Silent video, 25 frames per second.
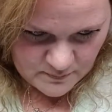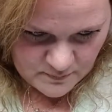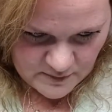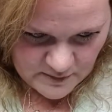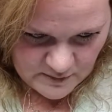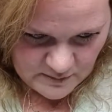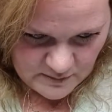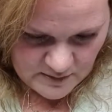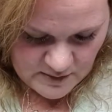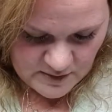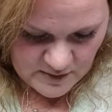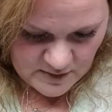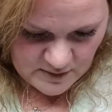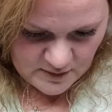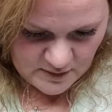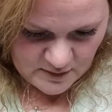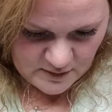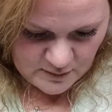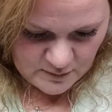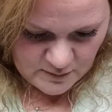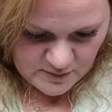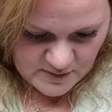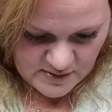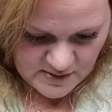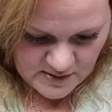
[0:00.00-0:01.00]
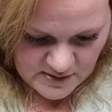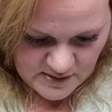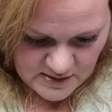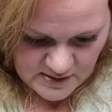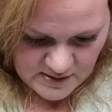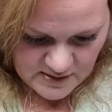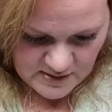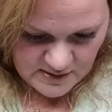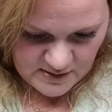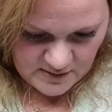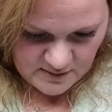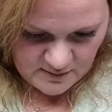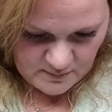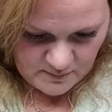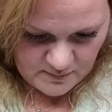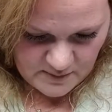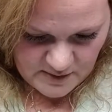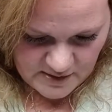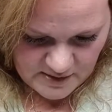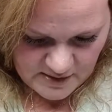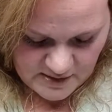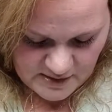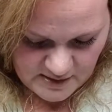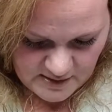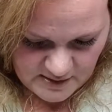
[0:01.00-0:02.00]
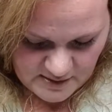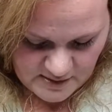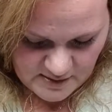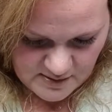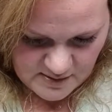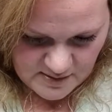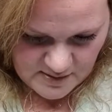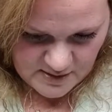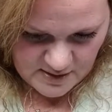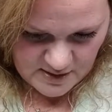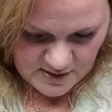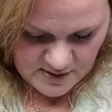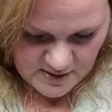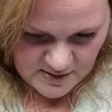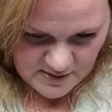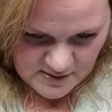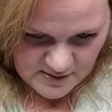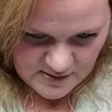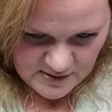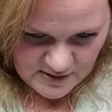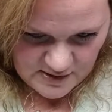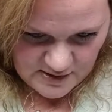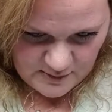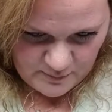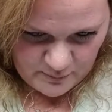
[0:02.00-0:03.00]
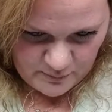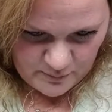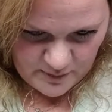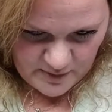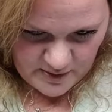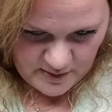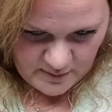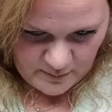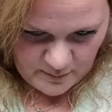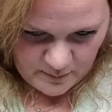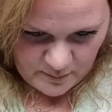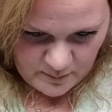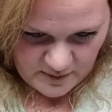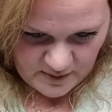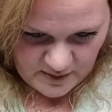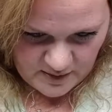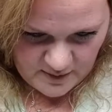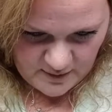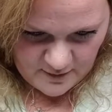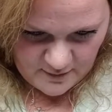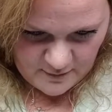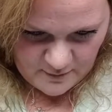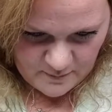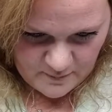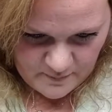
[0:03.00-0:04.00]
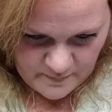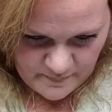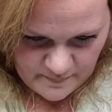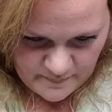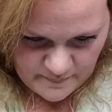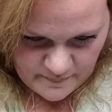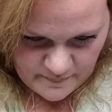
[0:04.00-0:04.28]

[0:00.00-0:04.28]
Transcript: I'm gonna loosen it. I don't want it on as tight as it can probably go.